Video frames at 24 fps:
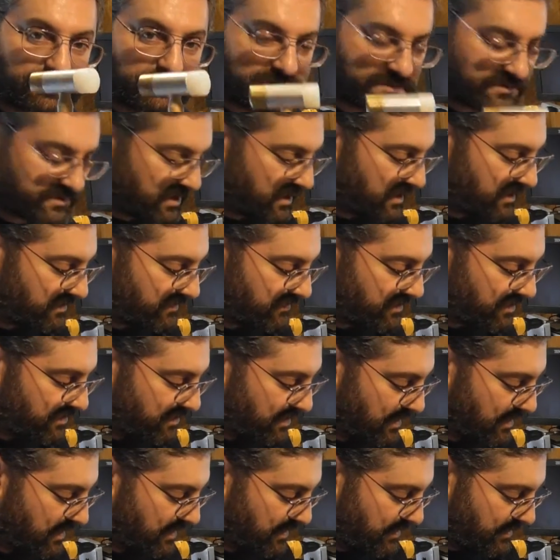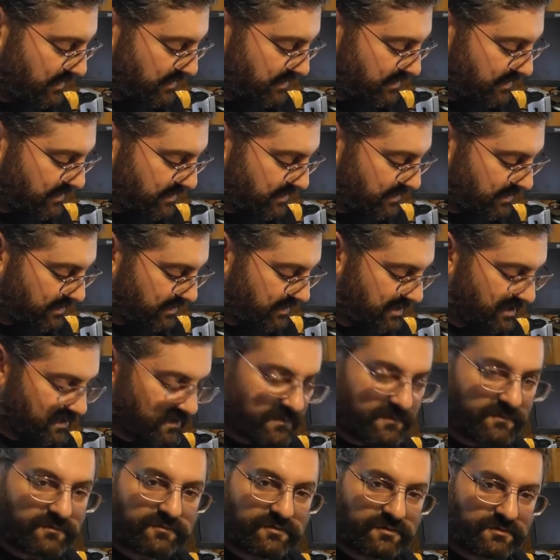side of it. You
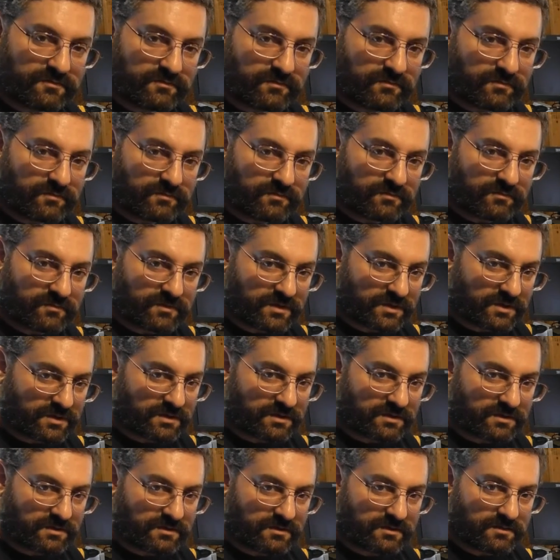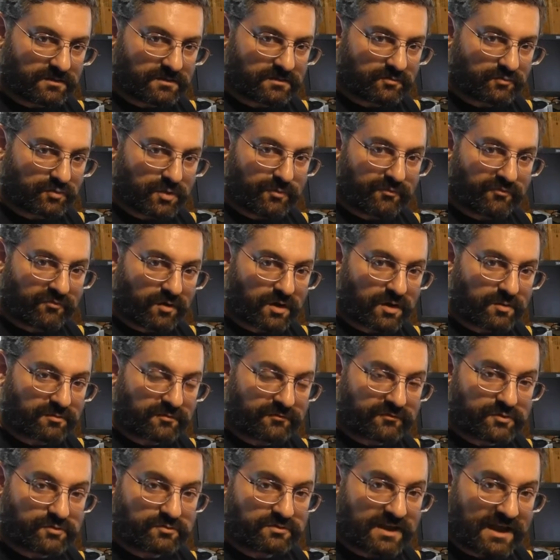give the grip frame a
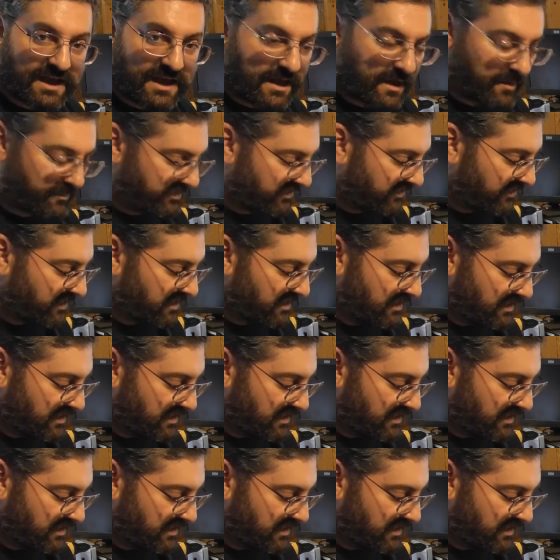few taps,